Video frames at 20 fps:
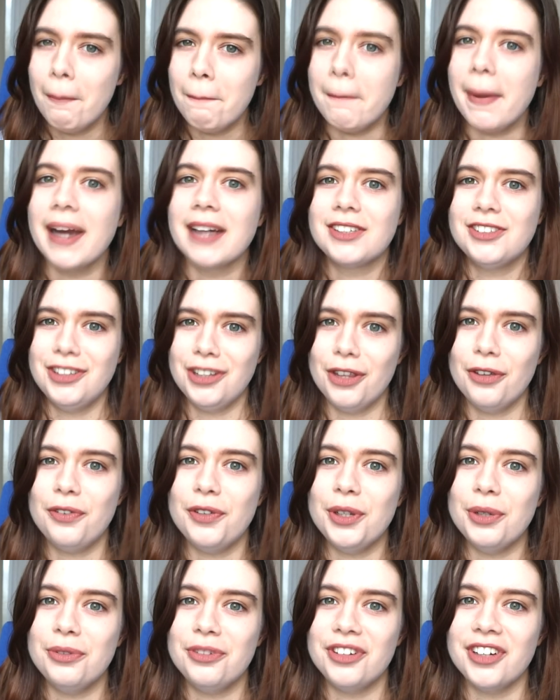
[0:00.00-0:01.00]
Back to the
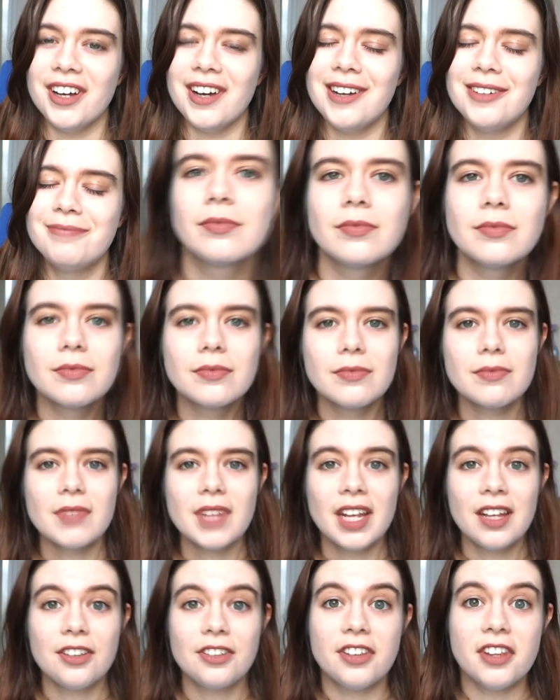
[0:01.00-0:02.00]
Future.
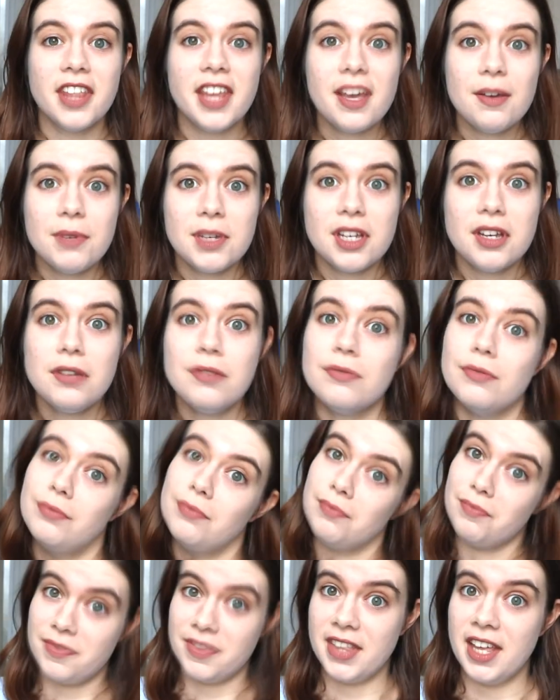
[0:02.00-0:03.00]
So there we go.
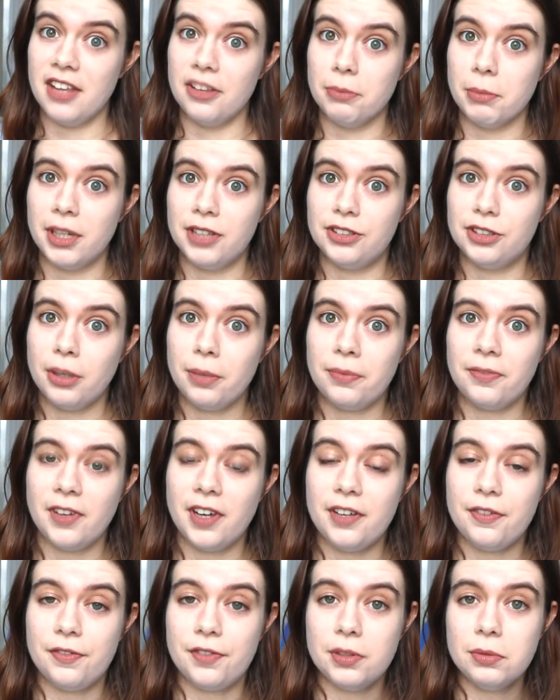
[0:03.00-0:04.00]
There's my top
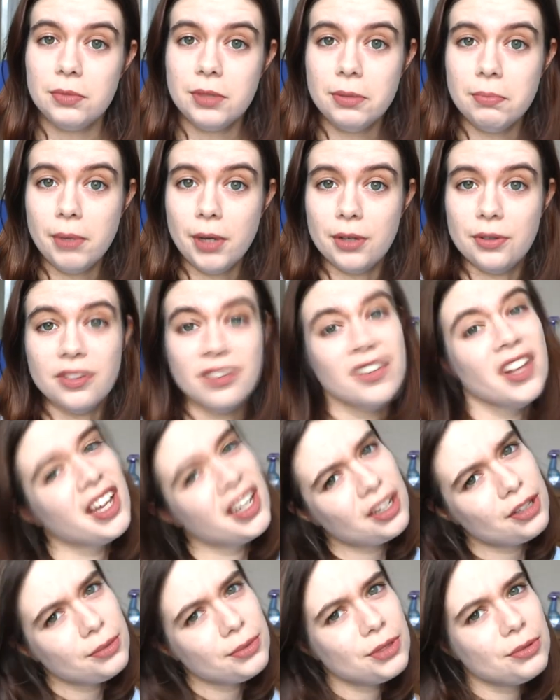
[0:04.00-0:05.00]
five film composers.
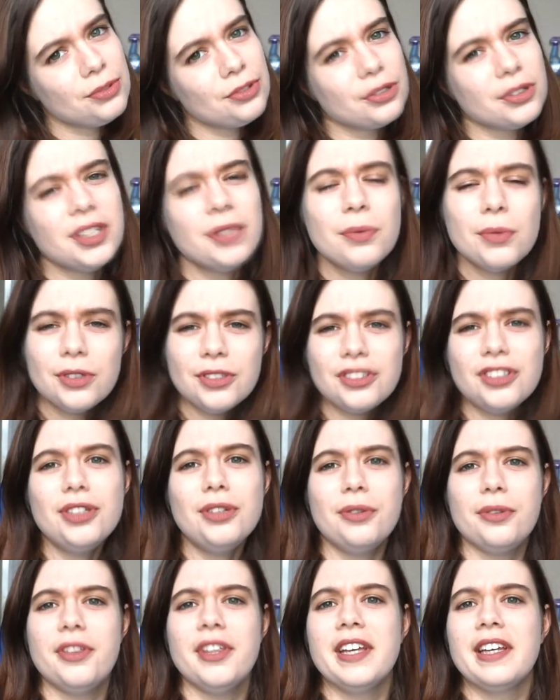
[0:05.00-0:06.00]
I hope you enjoyed it. What do
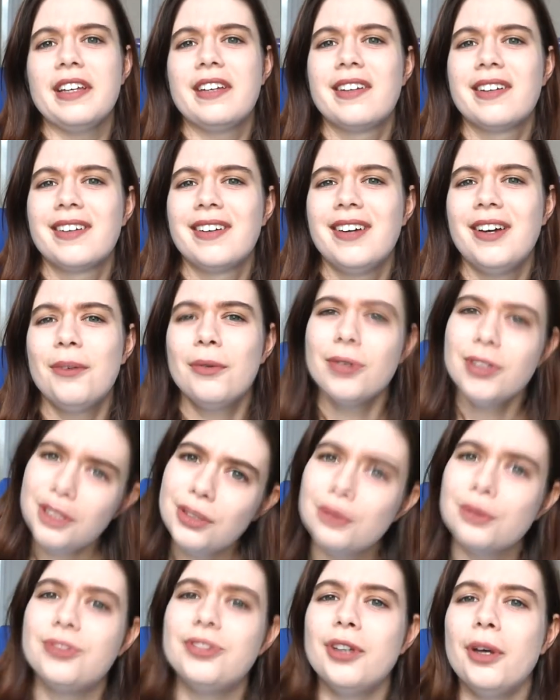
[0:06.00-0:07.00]
you think? What are
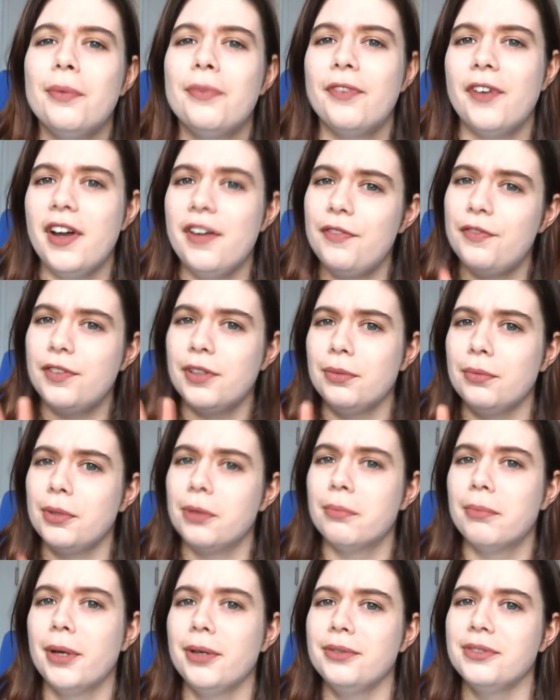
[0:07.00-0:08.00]
your top five film
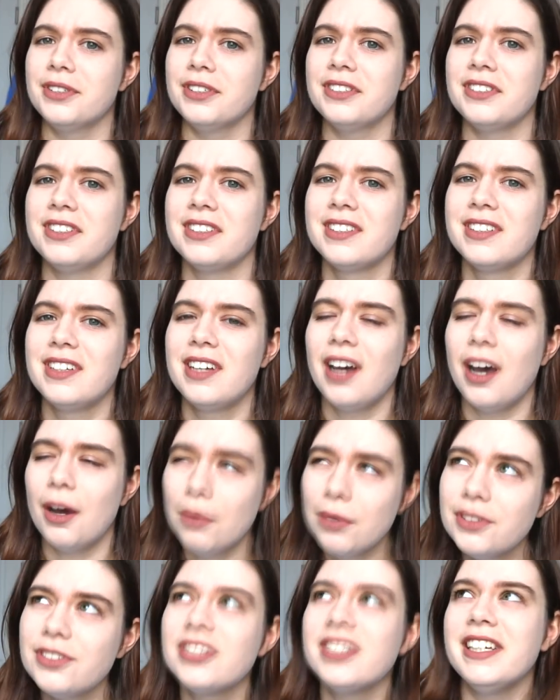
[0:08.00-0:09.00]
composers? I
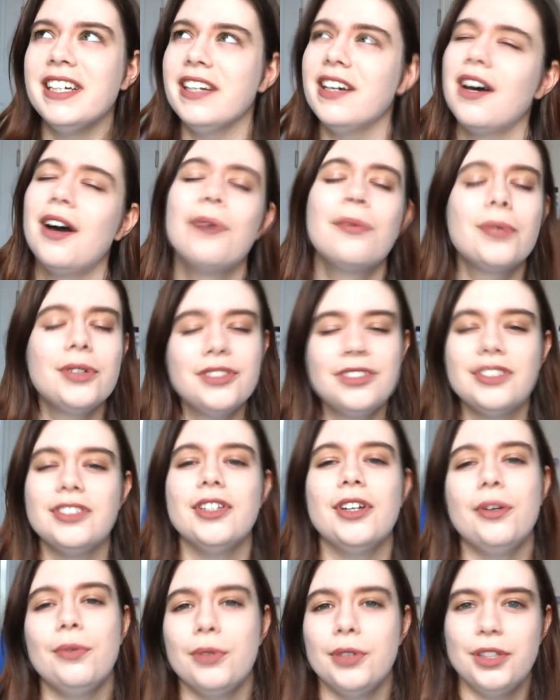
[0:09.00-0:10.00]
want to hear. I want to
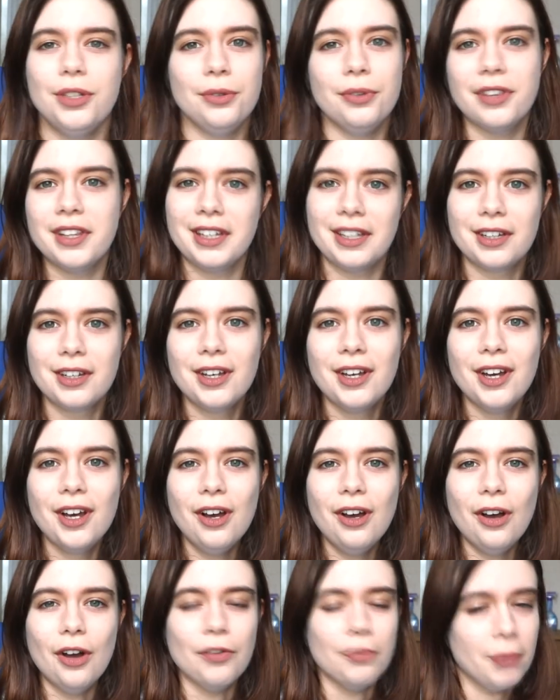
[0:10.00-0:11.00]
know what you think
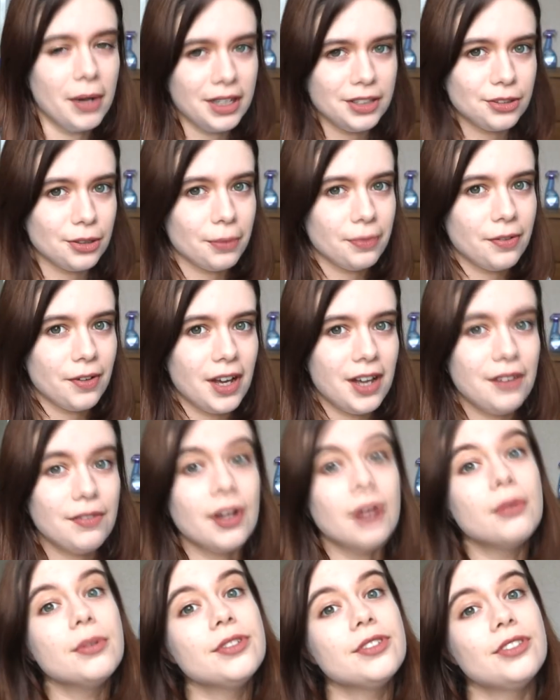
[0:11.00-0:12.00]
of my top five.
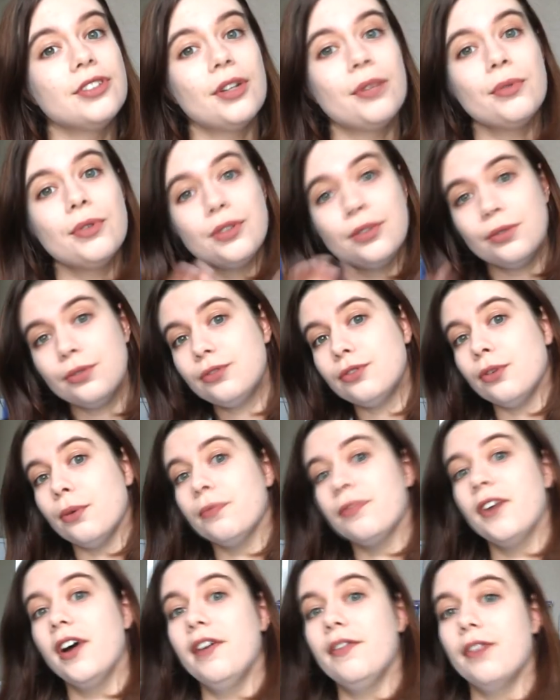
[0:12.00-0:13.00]
I want to know what your
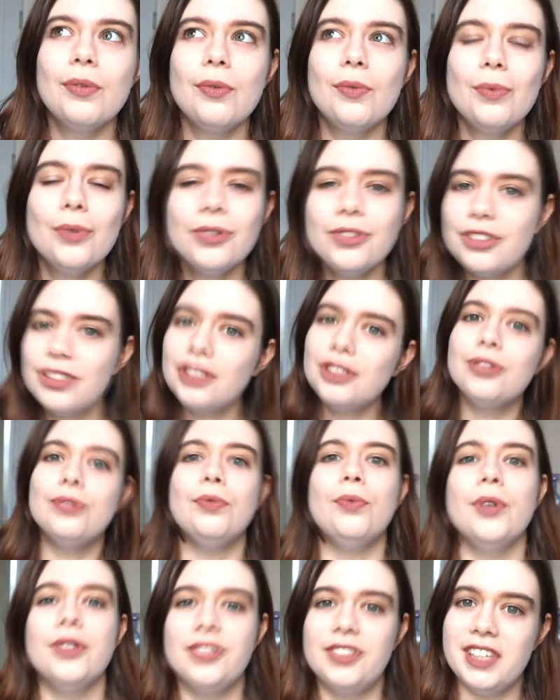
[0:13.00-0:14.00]
top five are. What do you
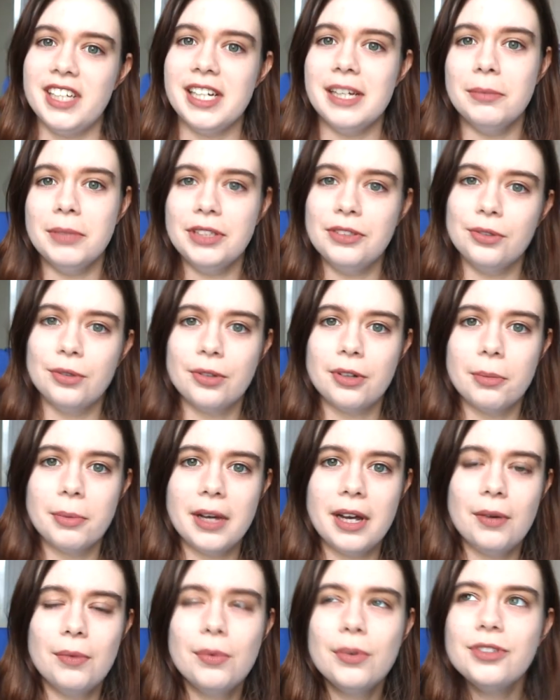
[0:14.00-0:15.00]
want to hear me talk
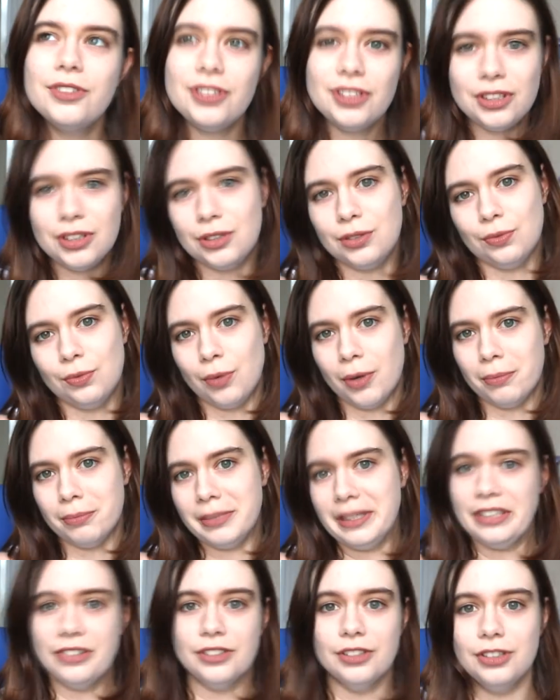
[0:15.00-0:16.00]
about? What do you want
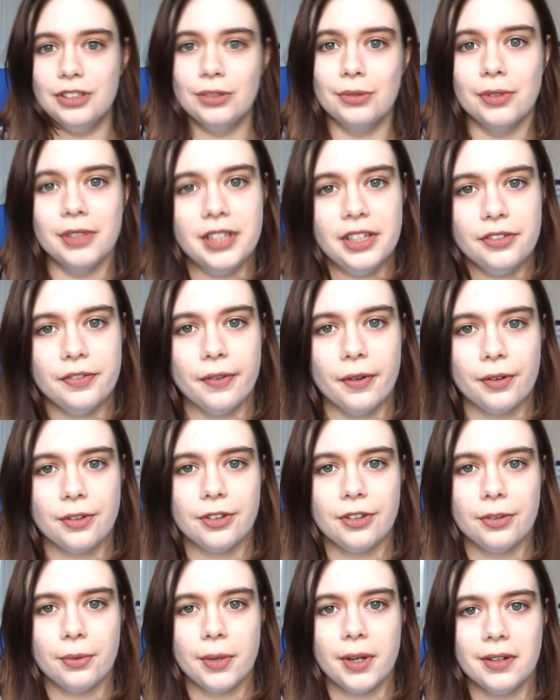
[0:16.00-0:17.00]
me to do on these vlogs
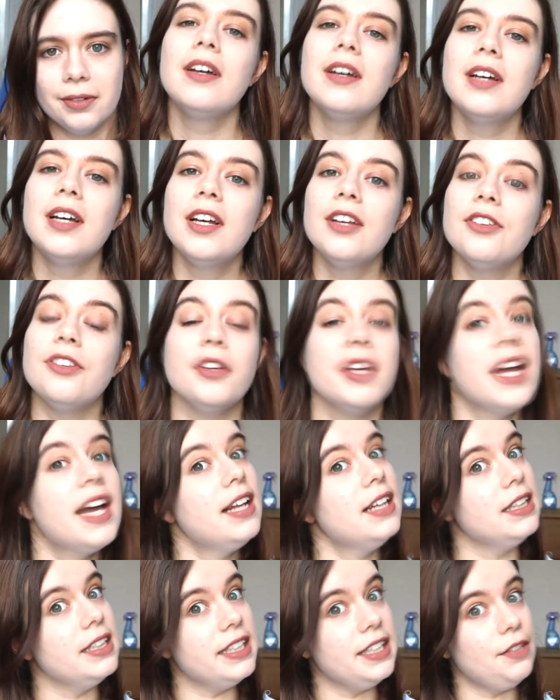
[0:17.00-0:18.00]
as well? So
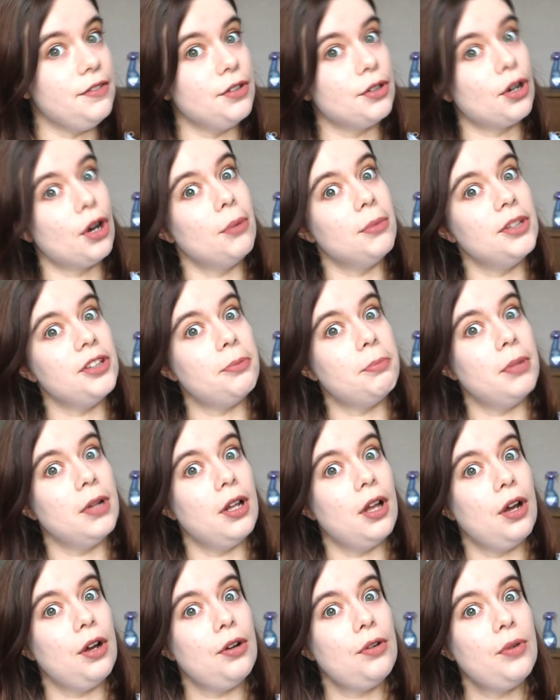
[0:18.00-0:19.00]
yeah, leave your comments
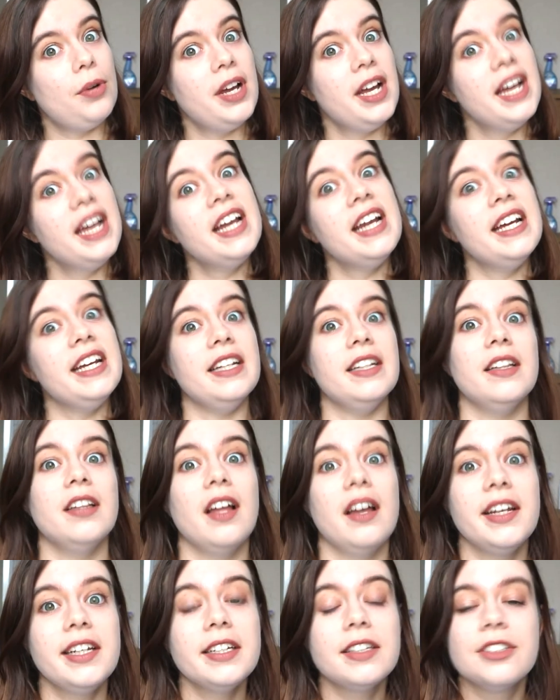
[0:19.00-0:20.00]
below. Hit
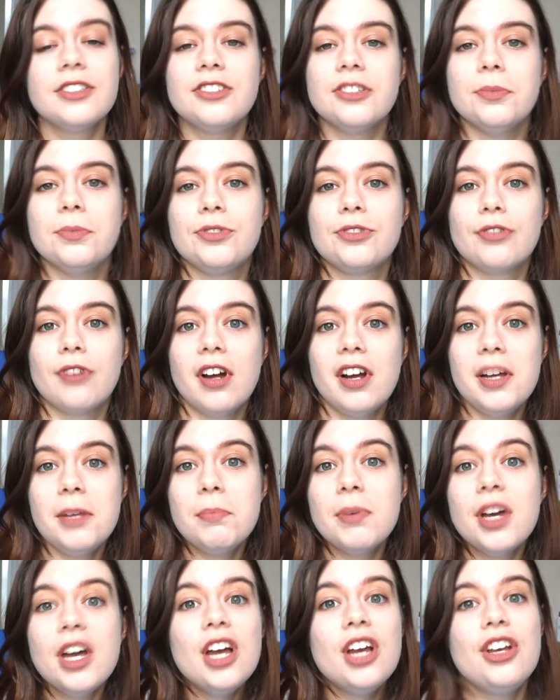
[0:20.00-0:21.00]
like,
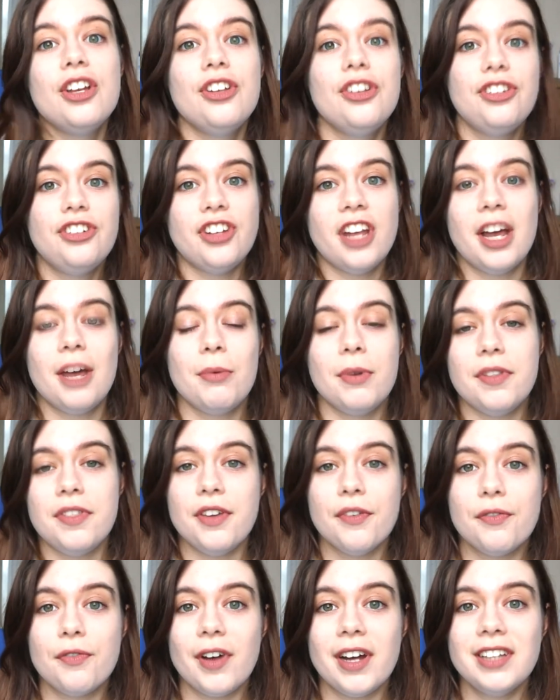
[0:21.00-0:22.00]
subscribe, share with
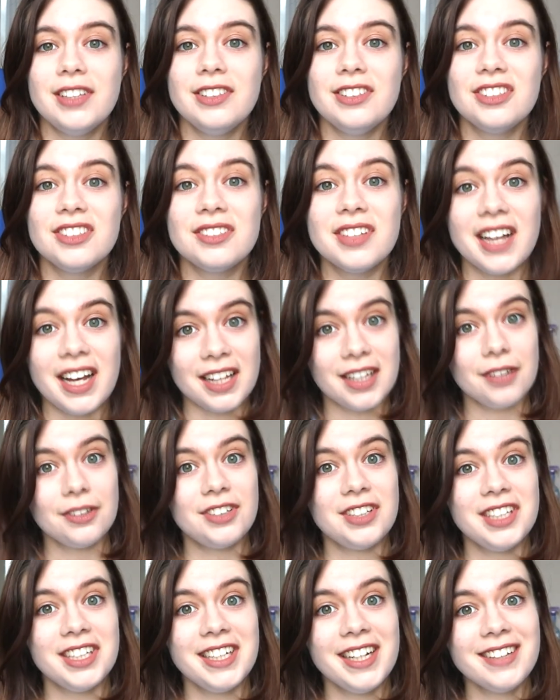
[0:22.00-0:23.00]
your friends, and I'll
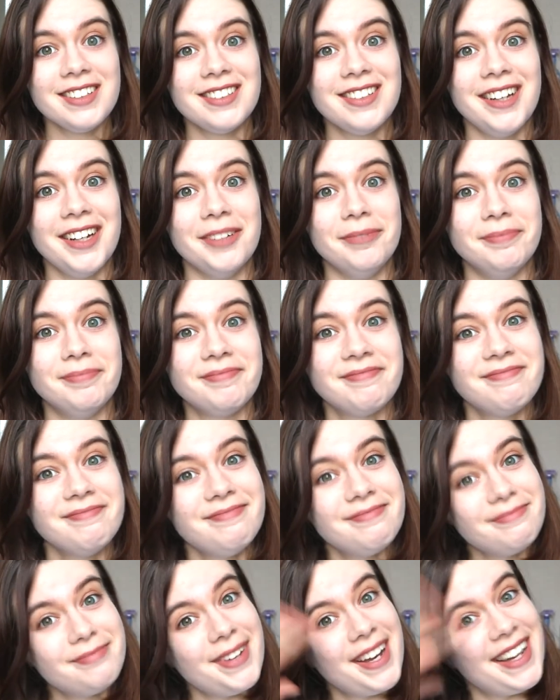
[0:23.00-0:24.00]
see you next time.
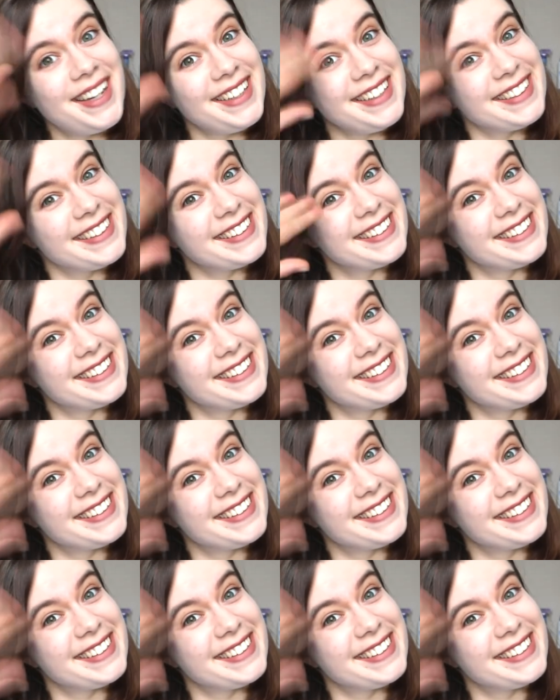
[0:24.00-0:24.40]
Bye.